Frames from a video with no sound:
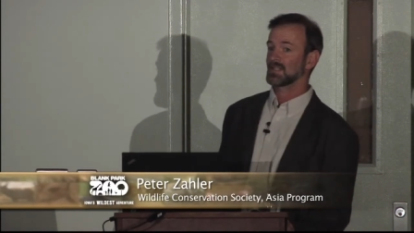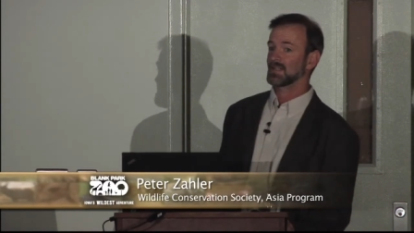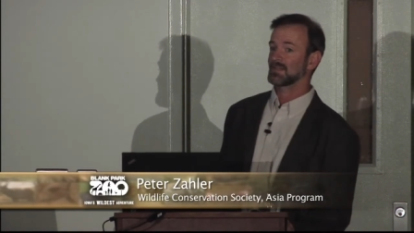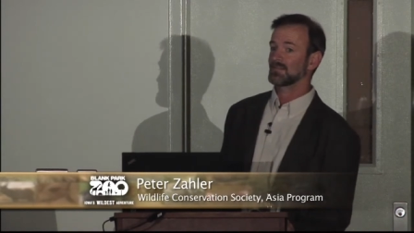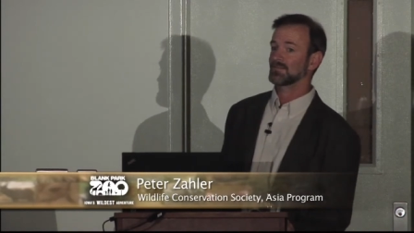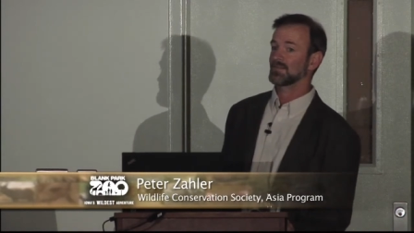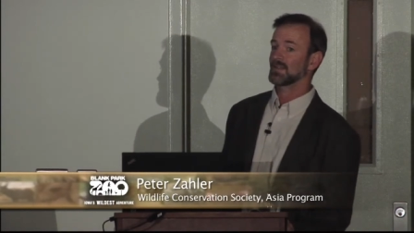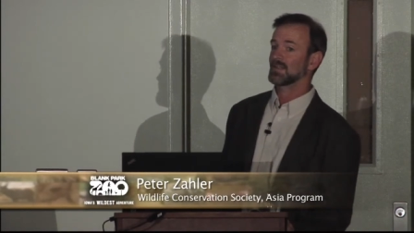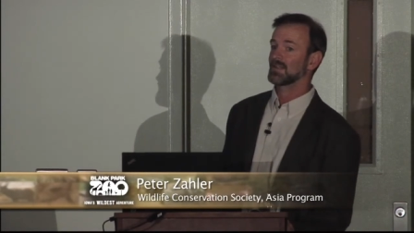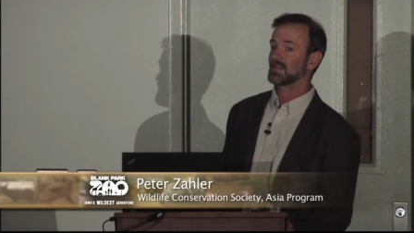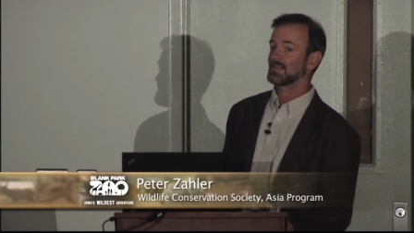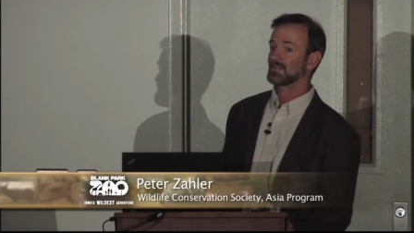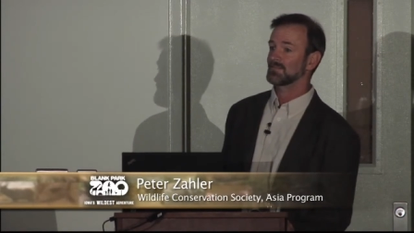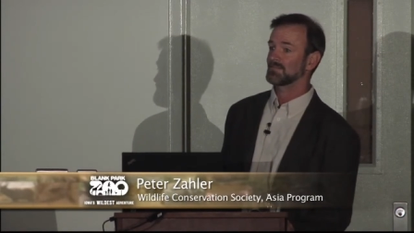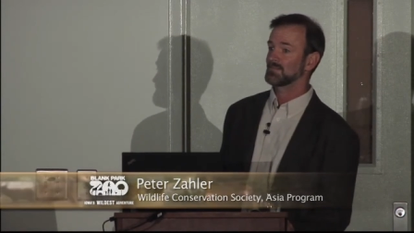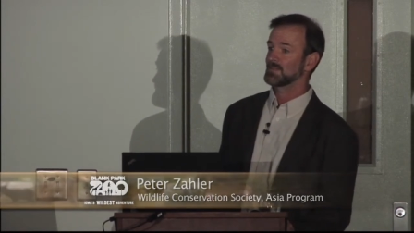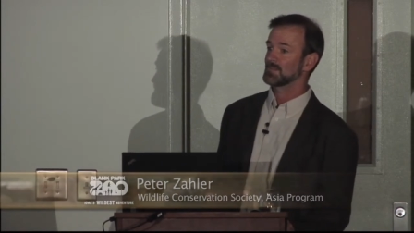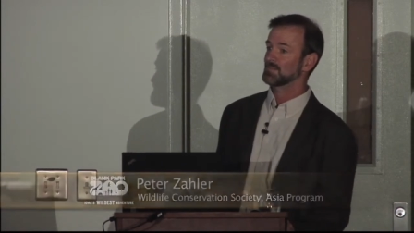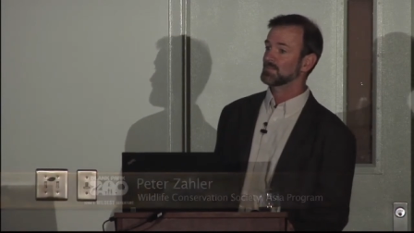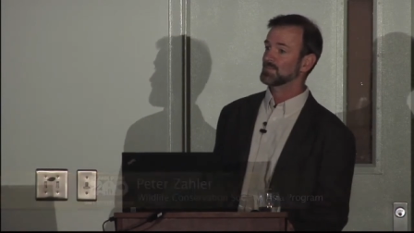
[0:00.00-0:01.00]
I've,
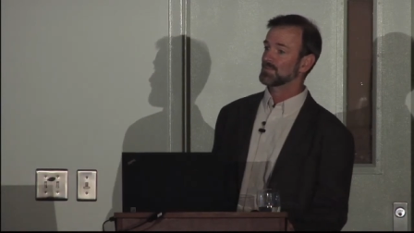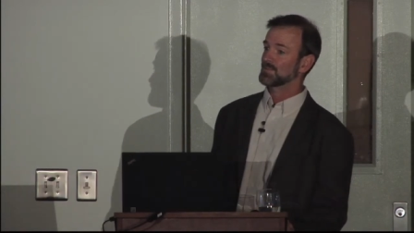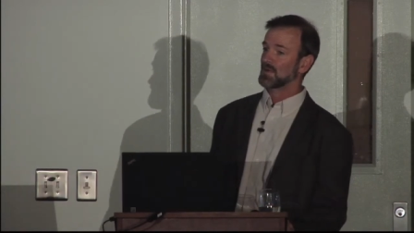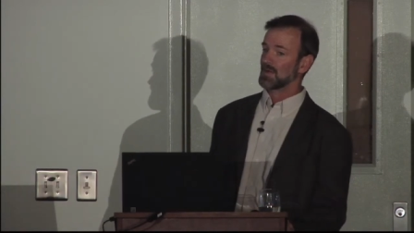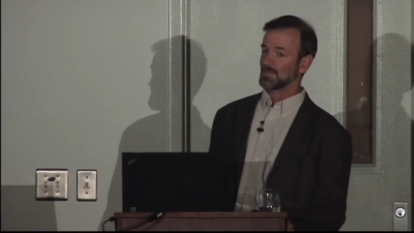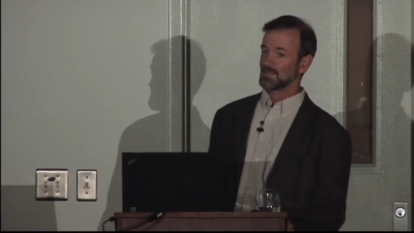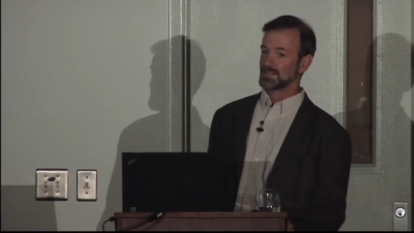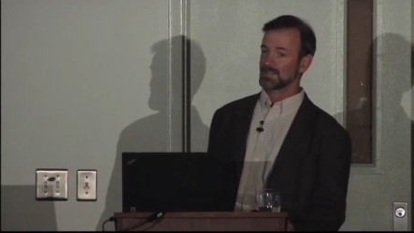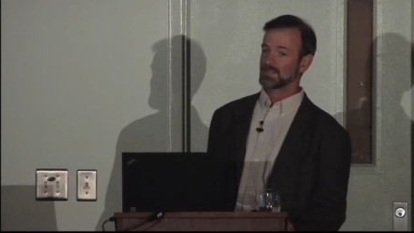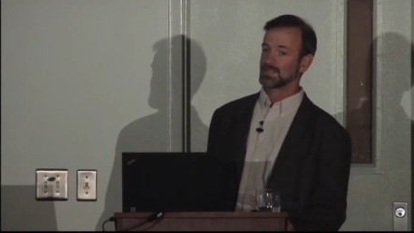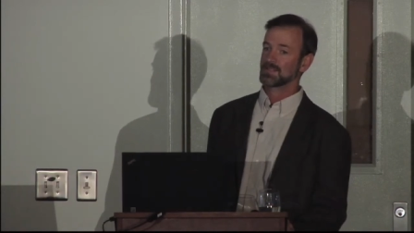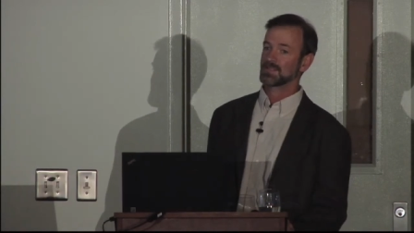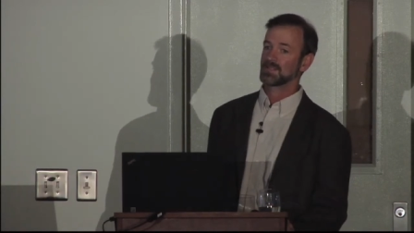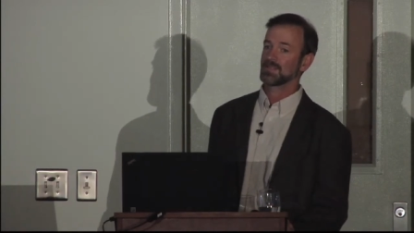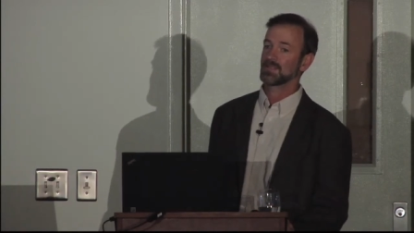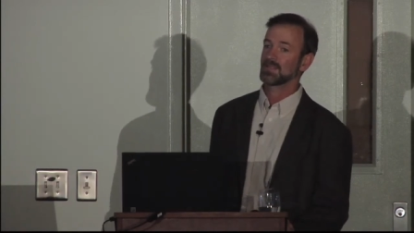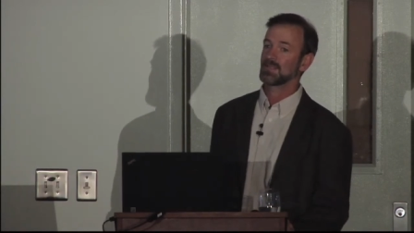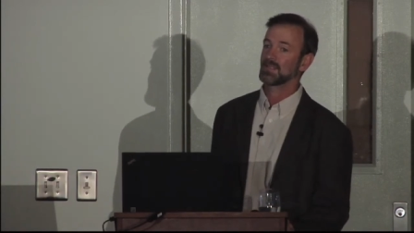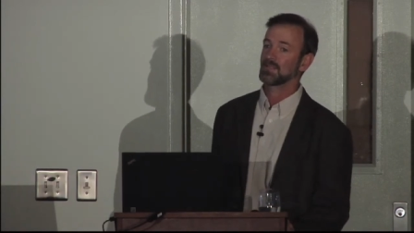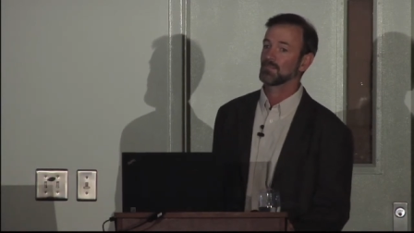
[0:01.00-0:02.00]
I've been
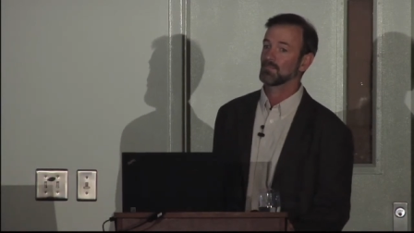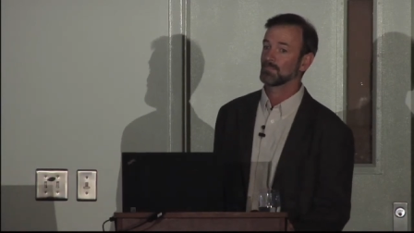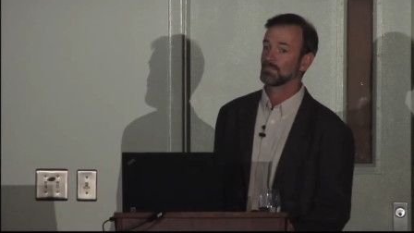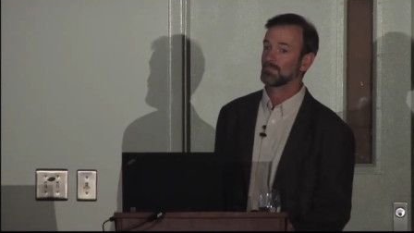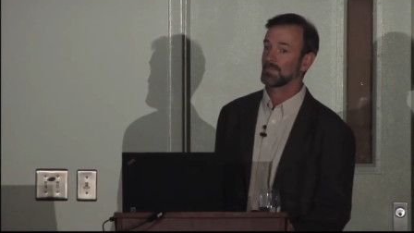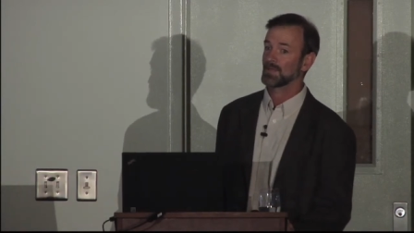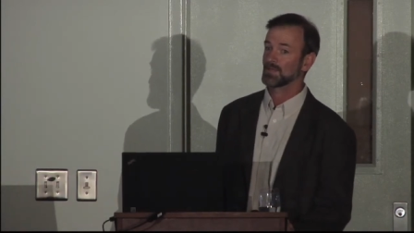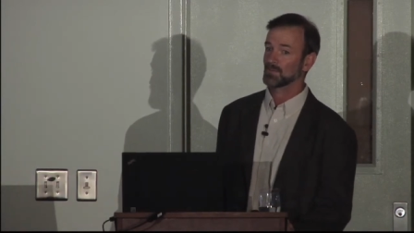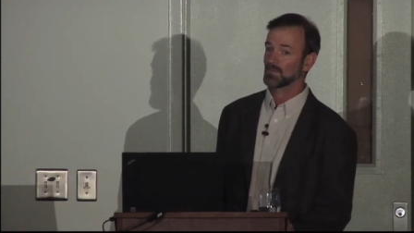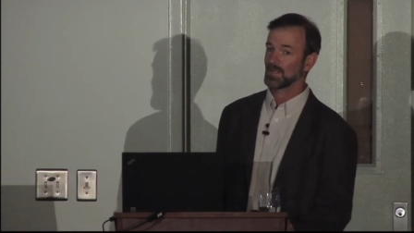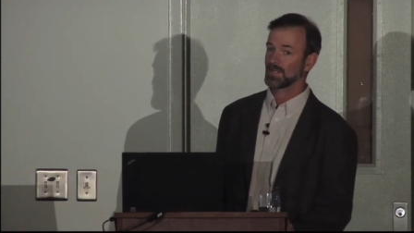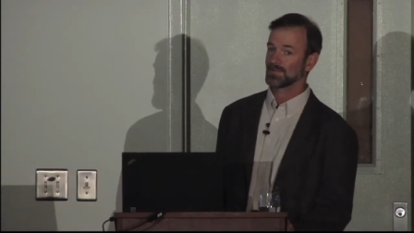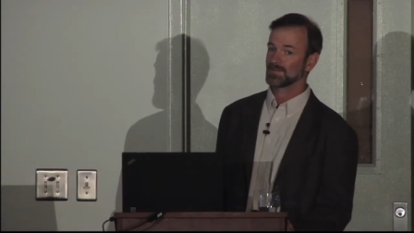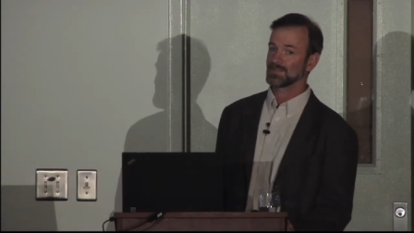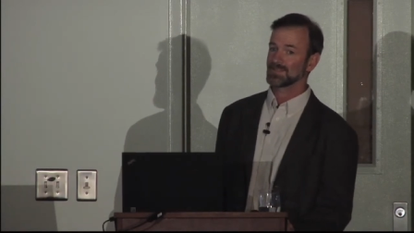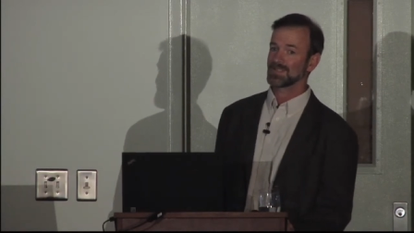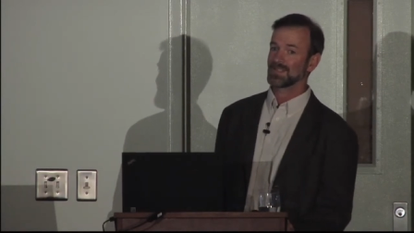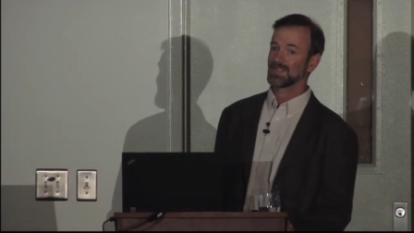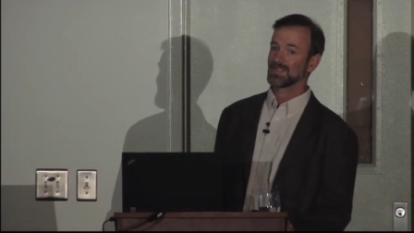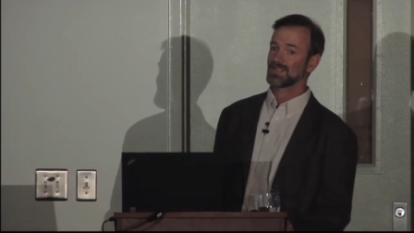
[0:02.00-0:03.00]
promised that better weather
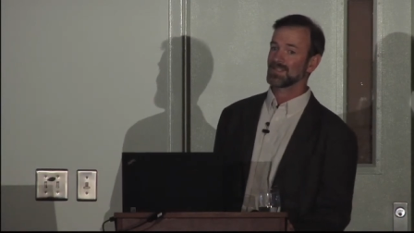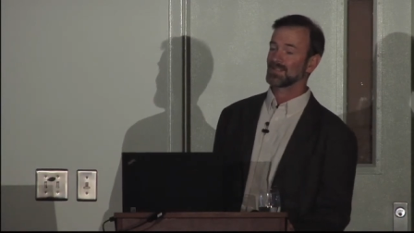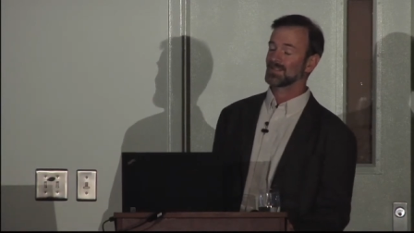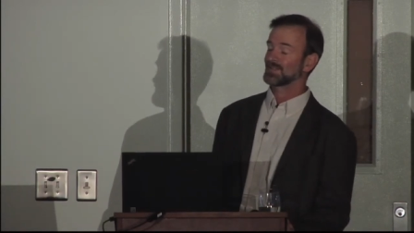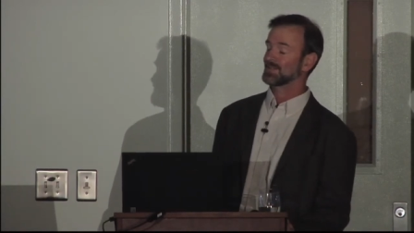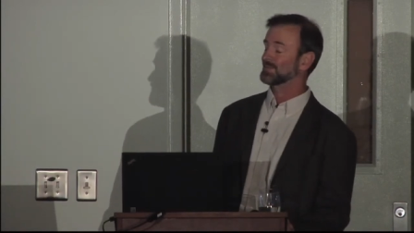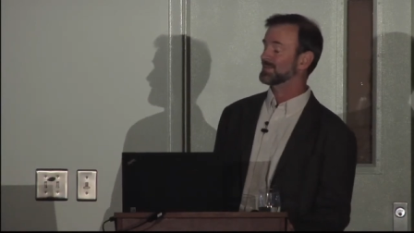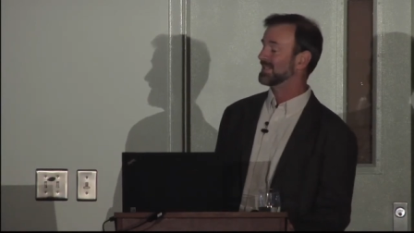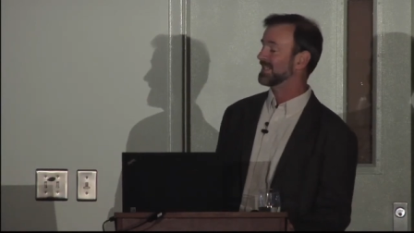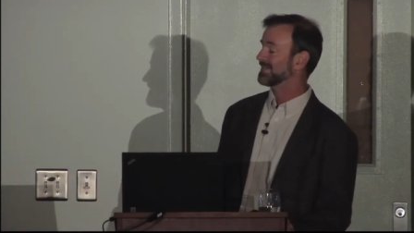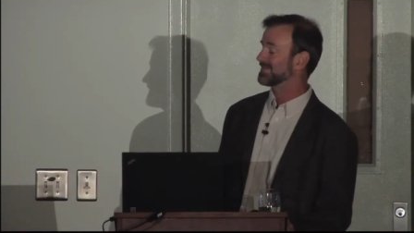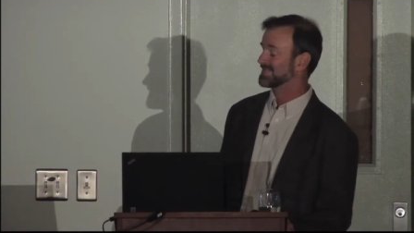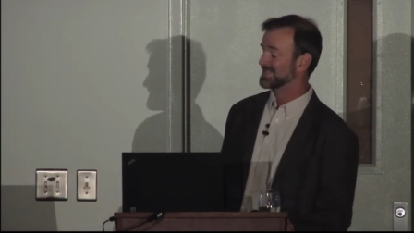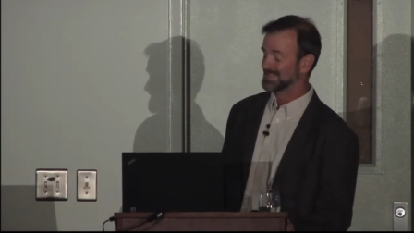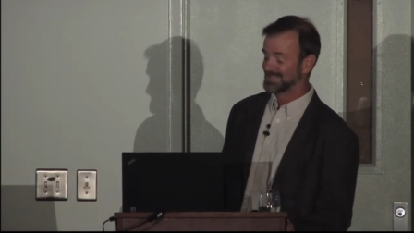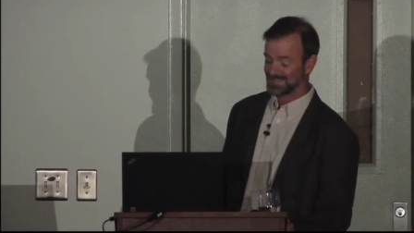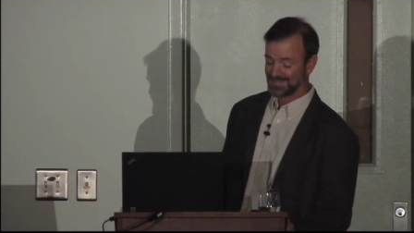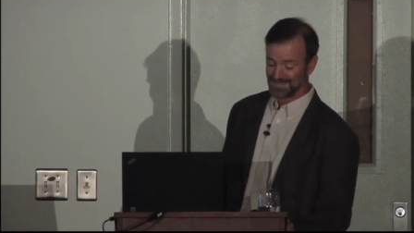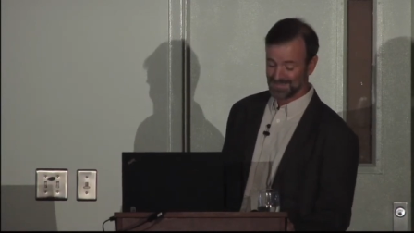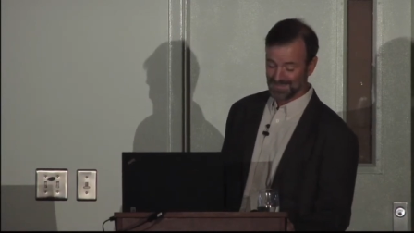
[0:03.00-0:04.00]
is ahead, although we'll have to
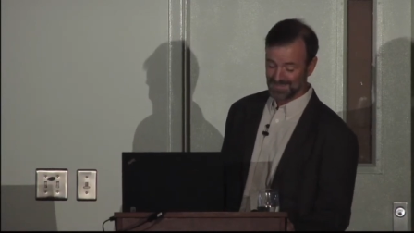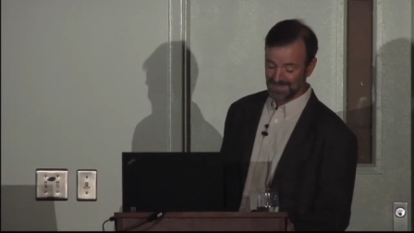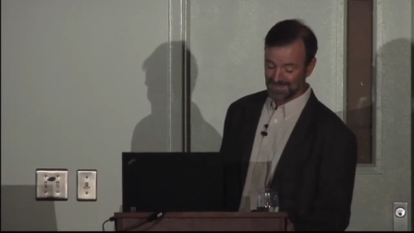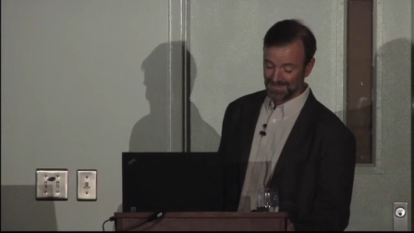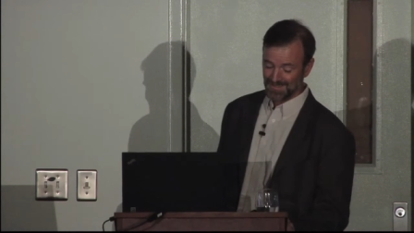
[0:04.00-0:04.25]
see.